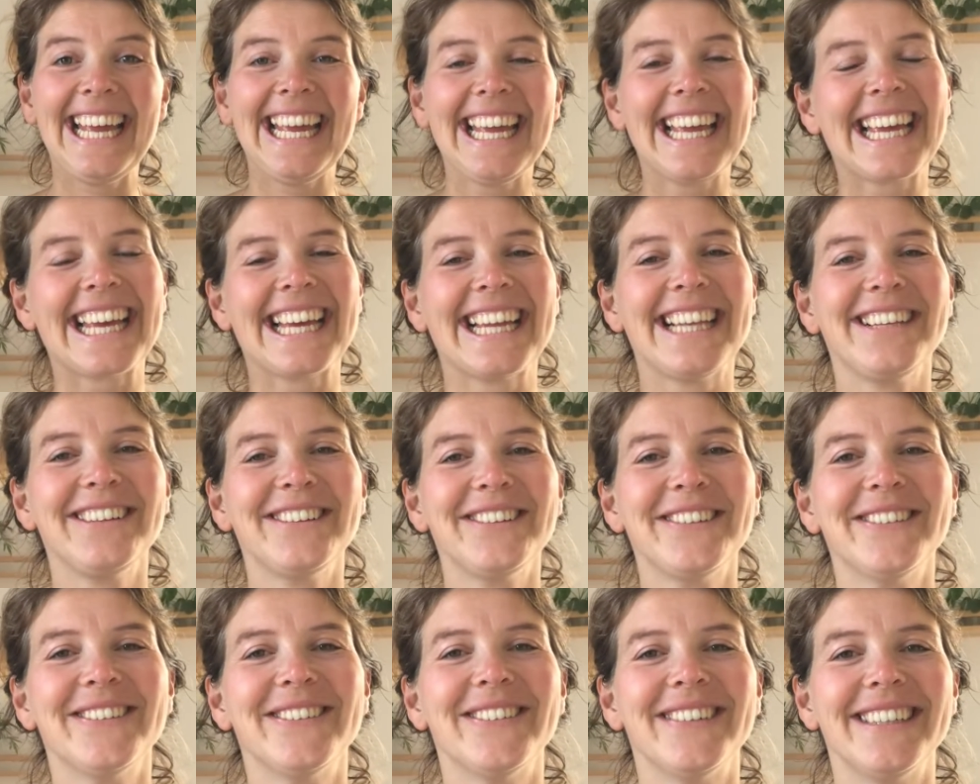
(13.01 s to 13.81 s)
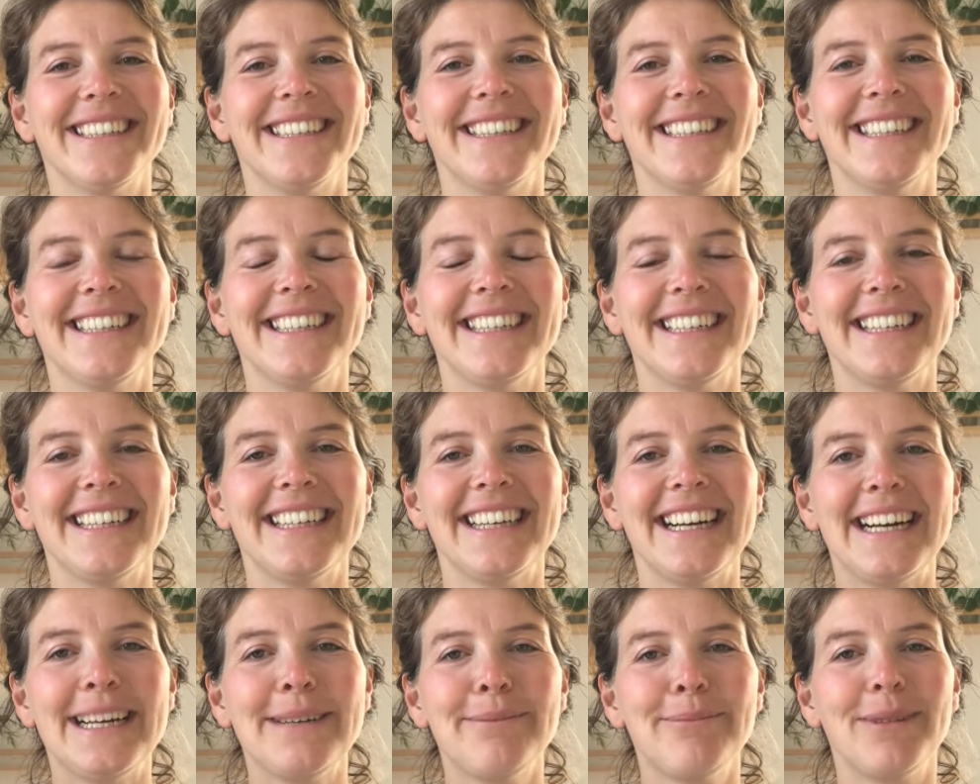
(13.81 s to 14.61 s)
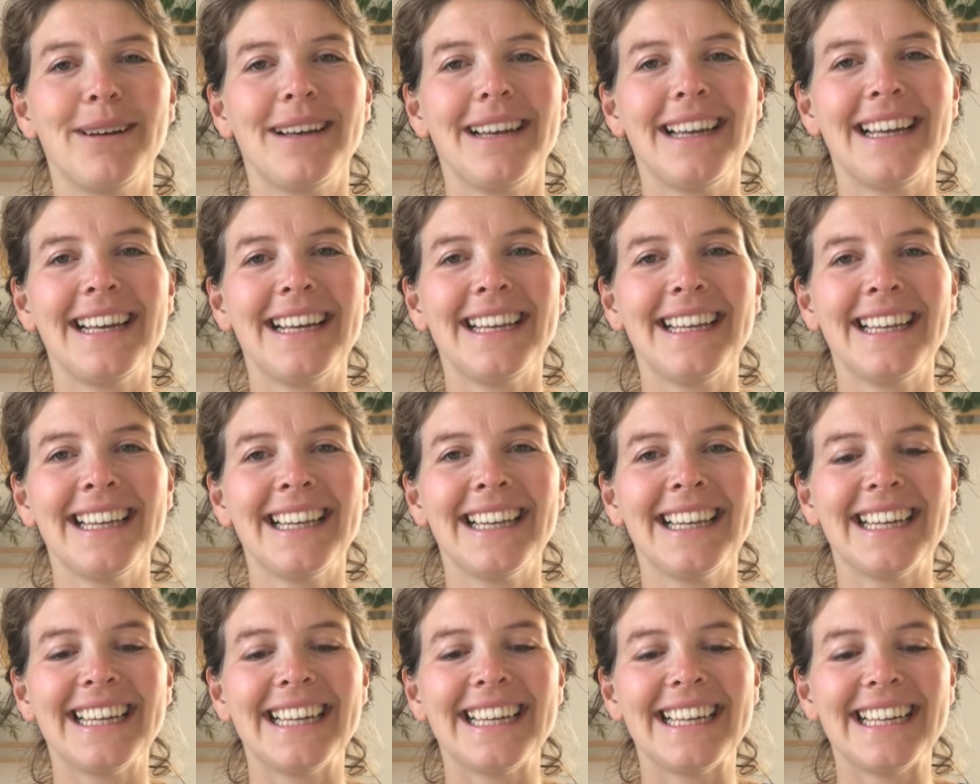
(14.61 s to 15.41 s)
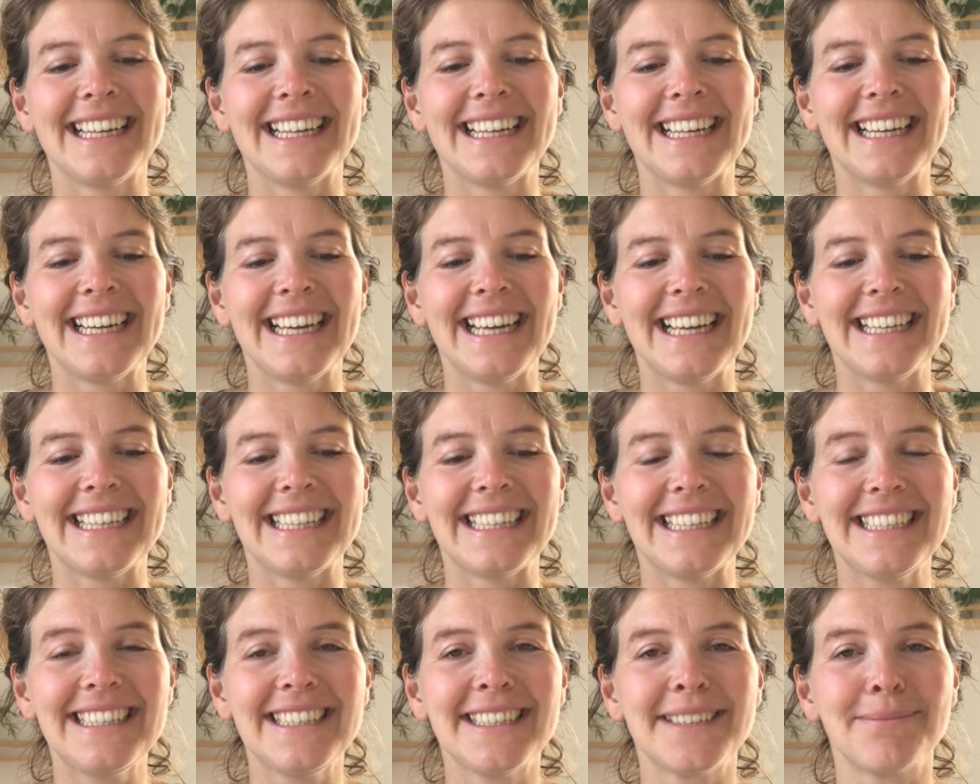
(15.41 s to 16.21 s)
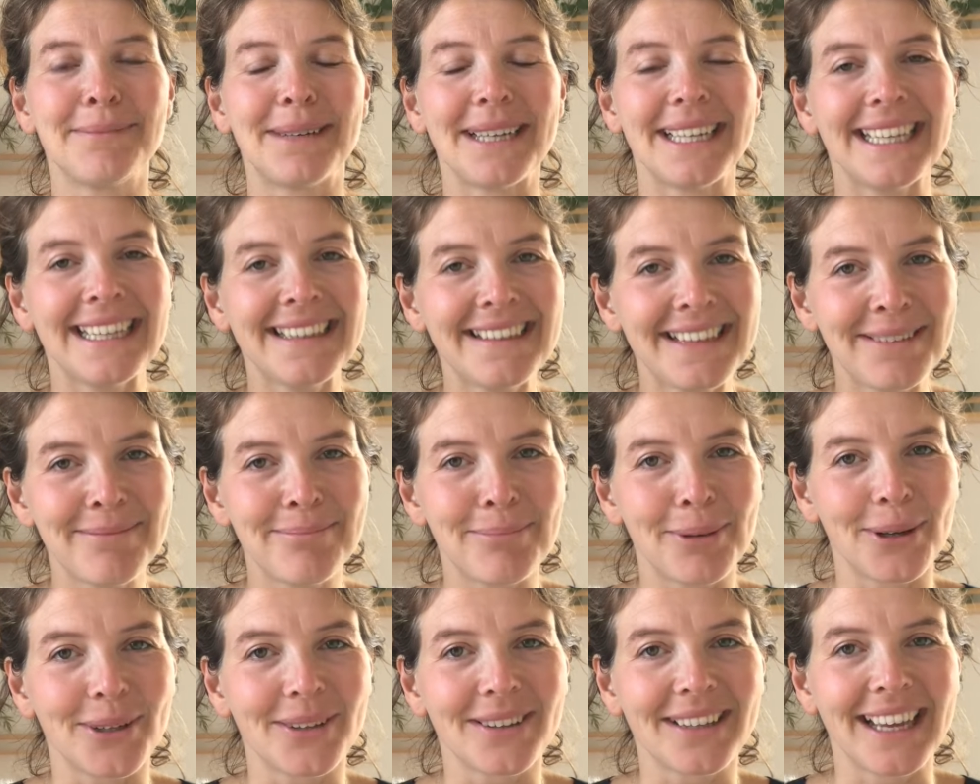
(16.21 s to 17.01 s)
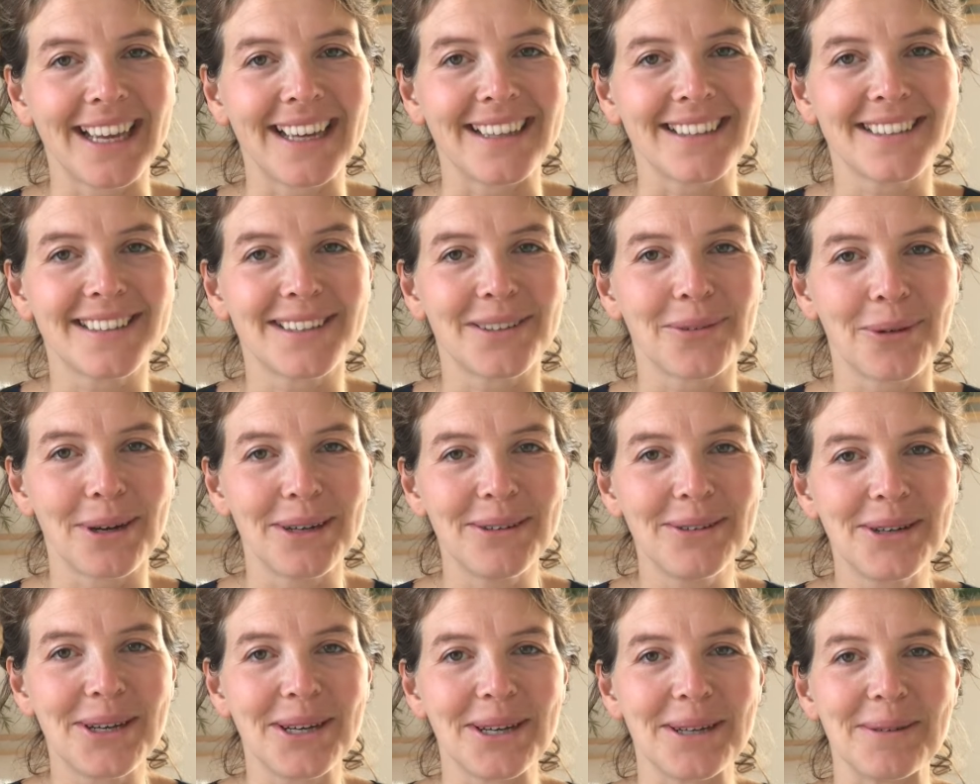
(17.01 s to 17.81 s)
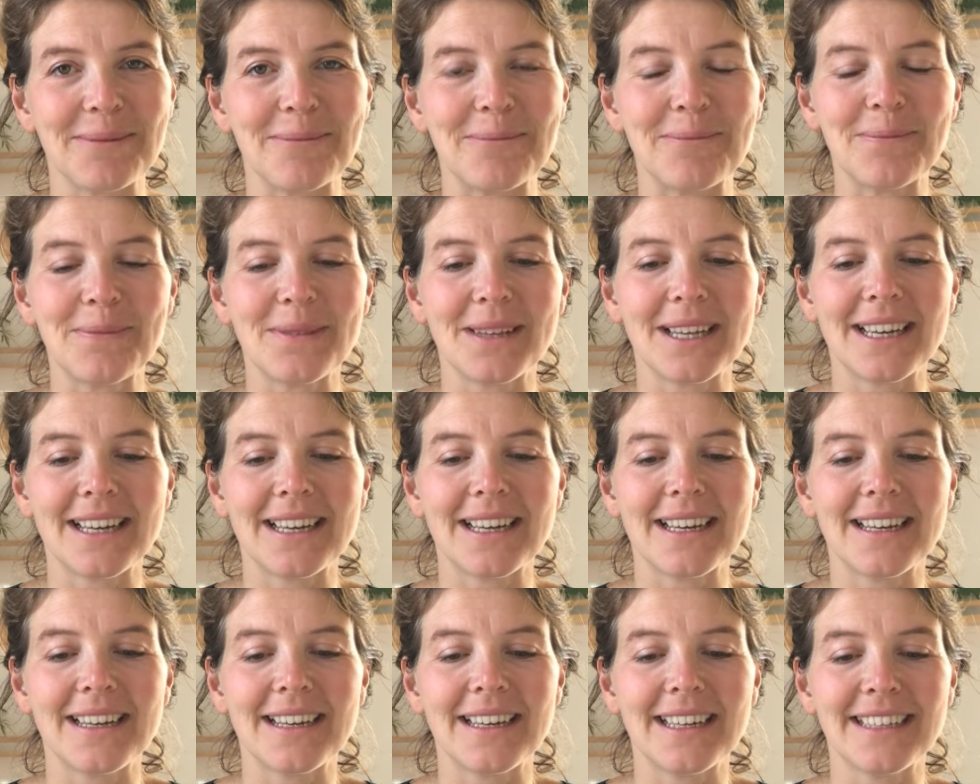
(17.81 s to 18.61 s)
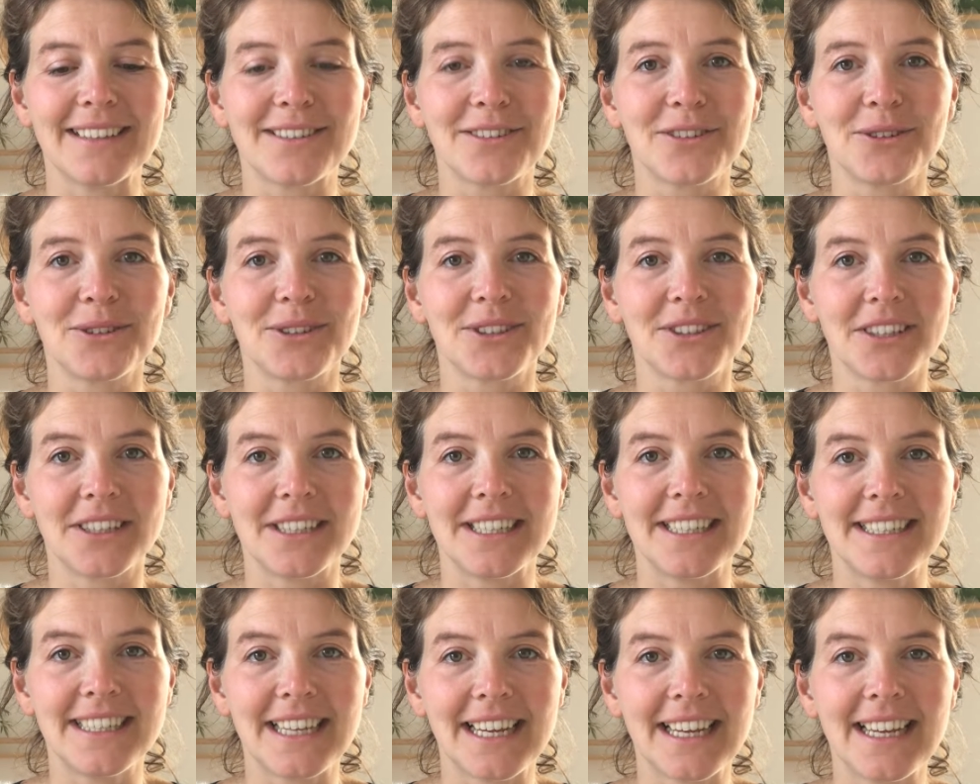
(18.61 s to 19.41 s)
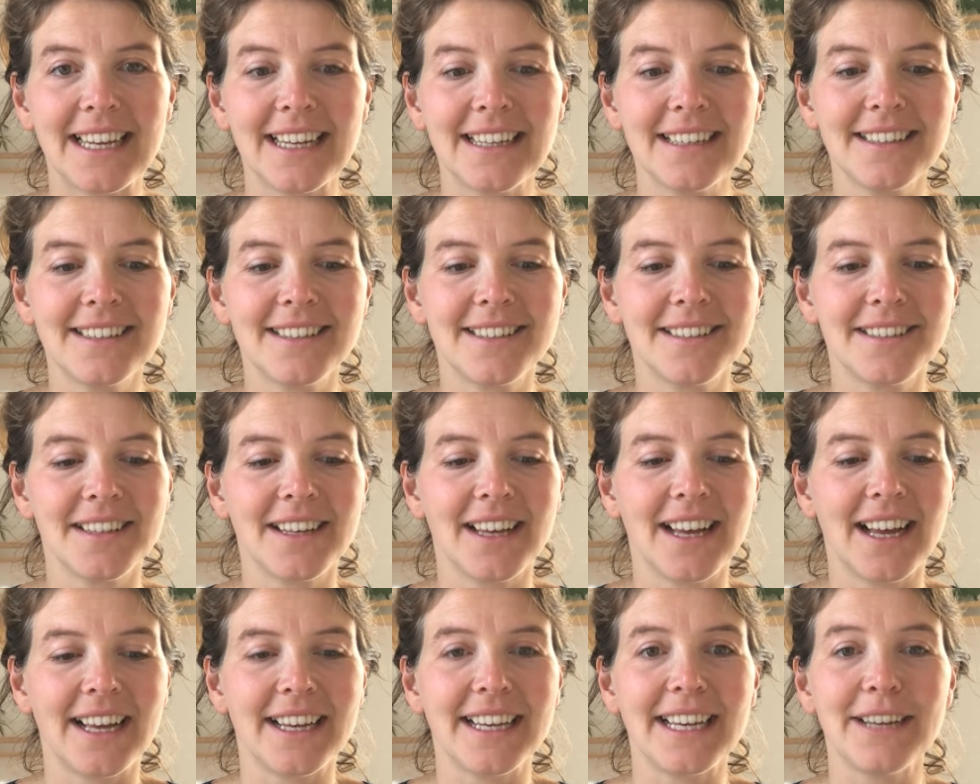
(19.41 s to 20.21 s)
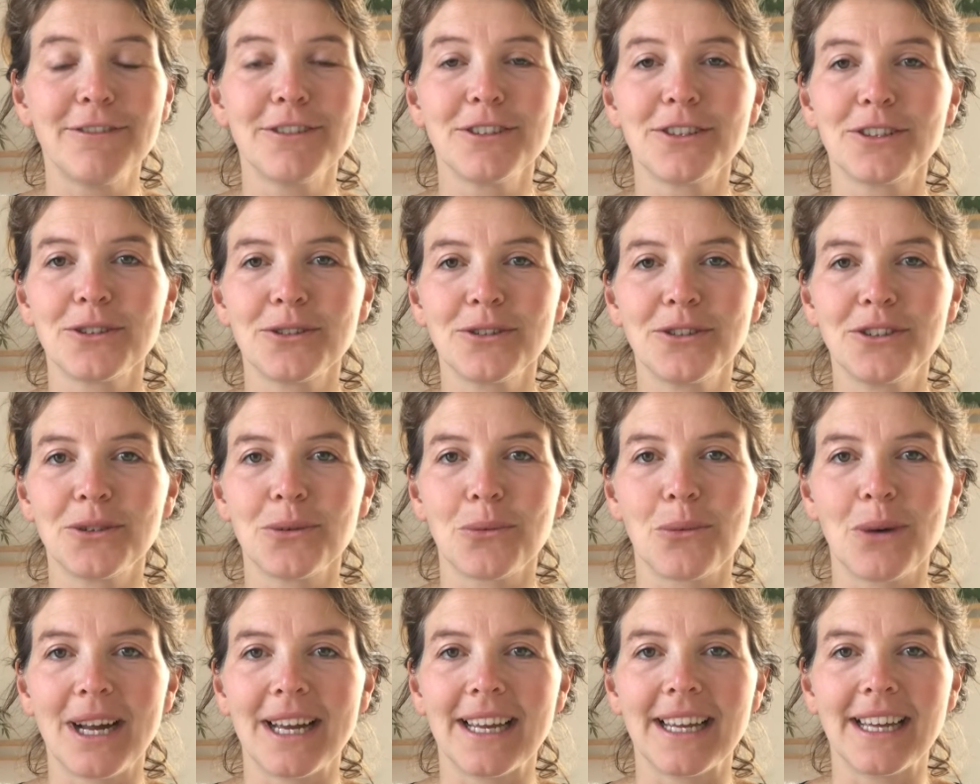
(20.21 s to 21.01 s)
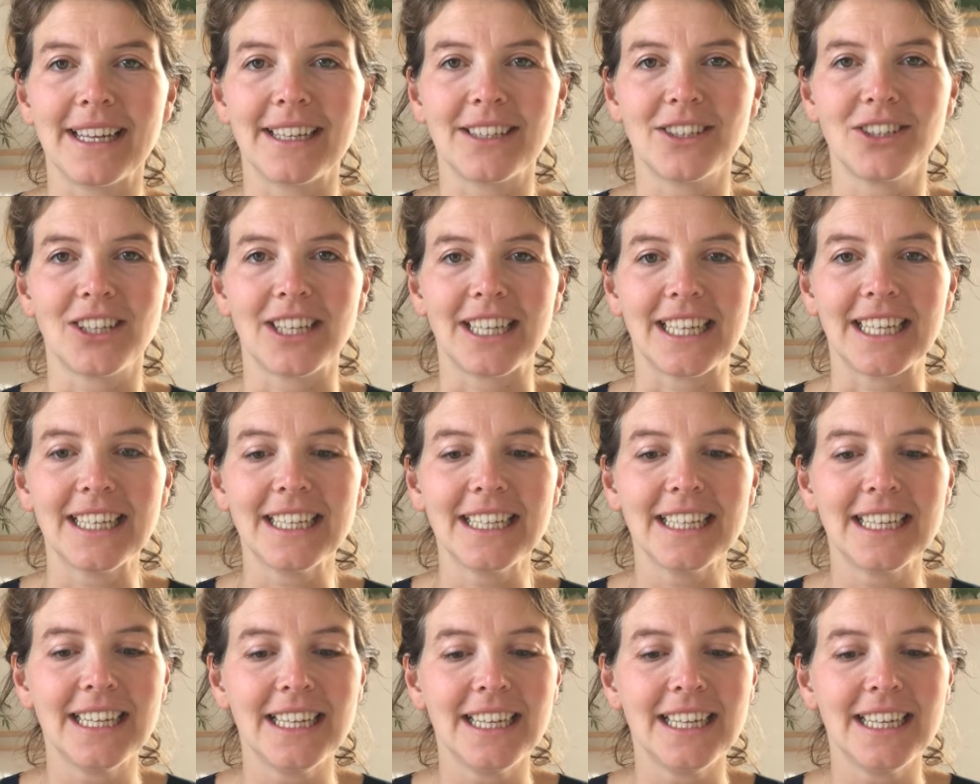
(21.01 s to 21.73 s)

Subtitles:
Hello, I'm Marlene and this is my knitting podcast. Welcome. It's called Sunny Sea Knits. I never told you why actually.